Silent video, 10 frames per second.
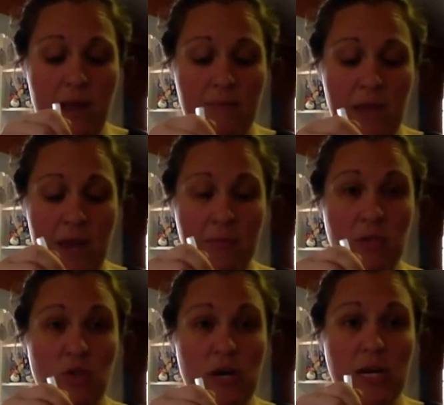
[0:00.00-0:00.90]
I'm not able to
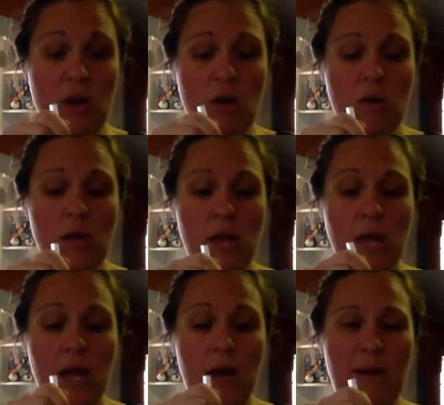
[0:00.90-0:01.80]
drink it all.
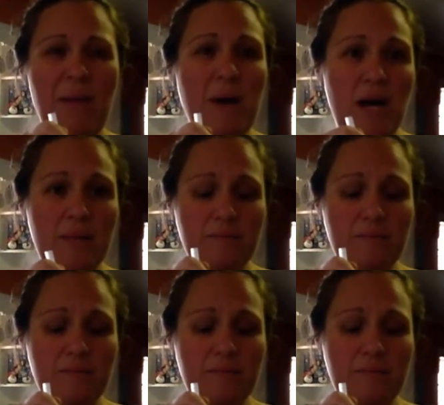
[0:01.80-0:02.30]
Um, I might.